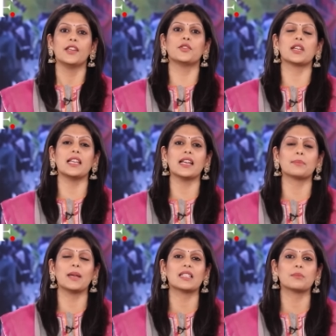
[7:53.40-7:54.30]
New Delhi has
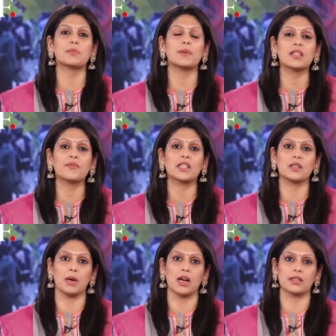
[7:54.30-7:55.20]
made some specific
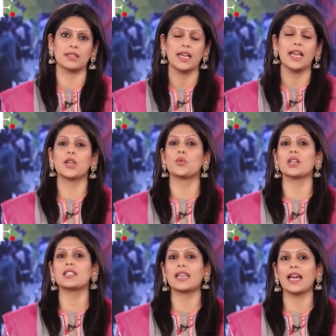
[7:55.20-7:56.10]
demands. It
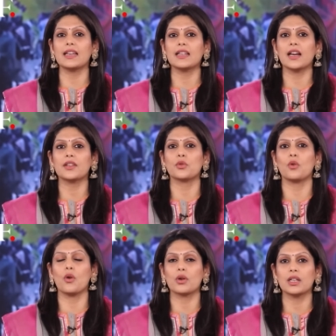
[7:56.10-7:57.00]
wants Canada to
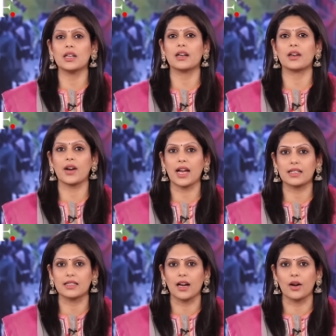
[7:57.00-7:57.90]
order a
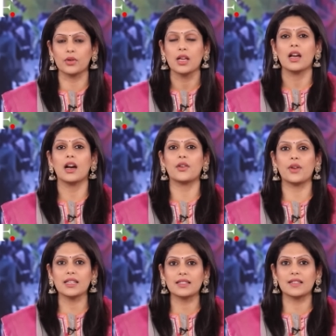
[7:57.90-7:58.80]
crackdown,
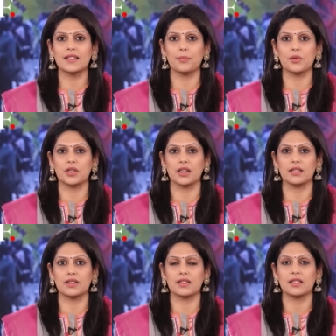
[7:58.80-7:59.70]
arrest the
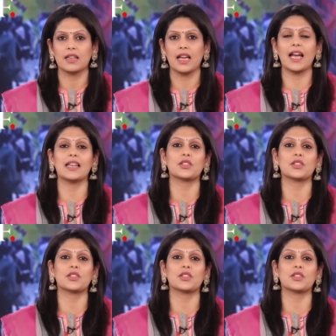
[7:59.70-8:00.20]
separatists and